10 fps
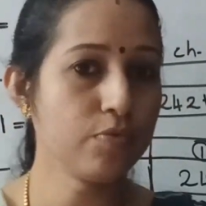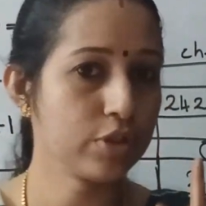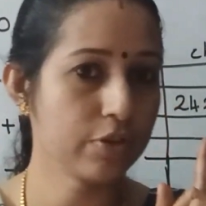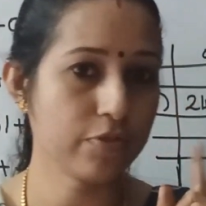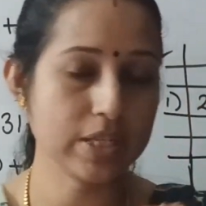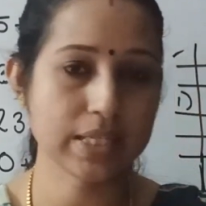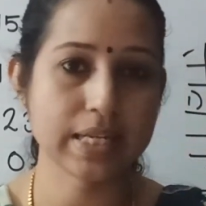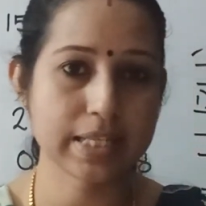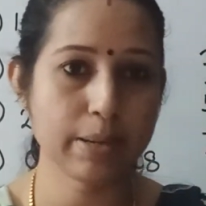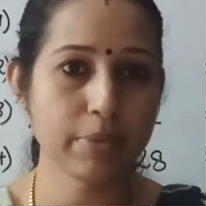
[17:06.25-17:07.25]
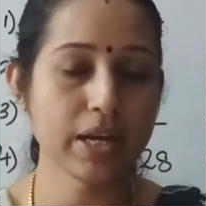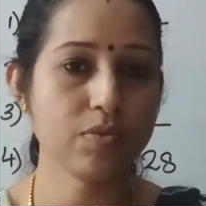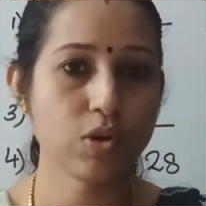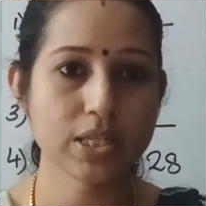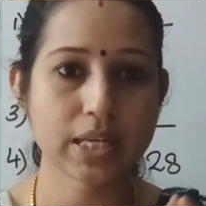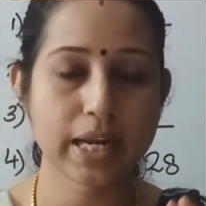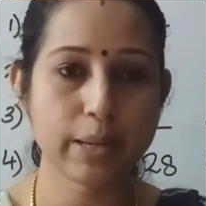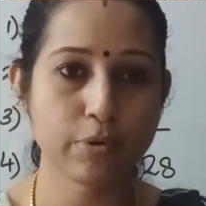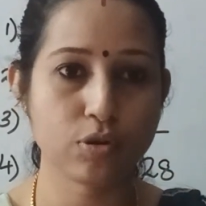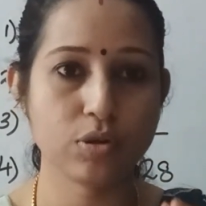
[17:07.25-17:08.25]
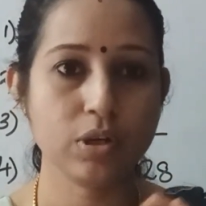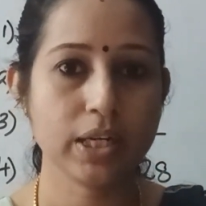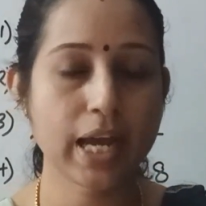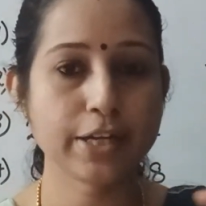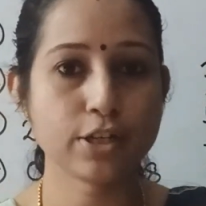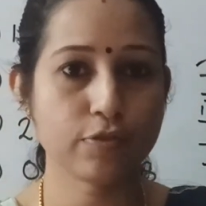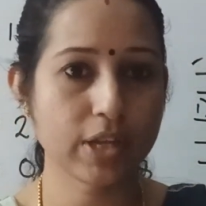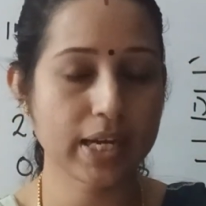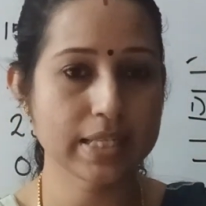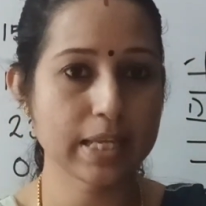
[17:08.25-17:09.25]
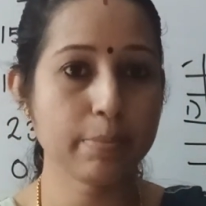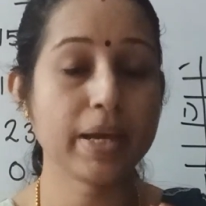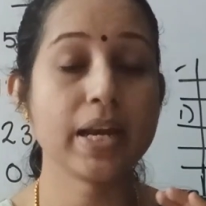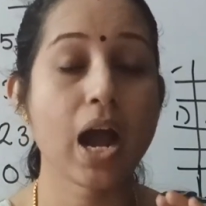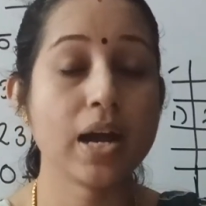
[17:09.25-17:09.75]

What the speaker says: For the first assignment, what is the name or title of that assignment?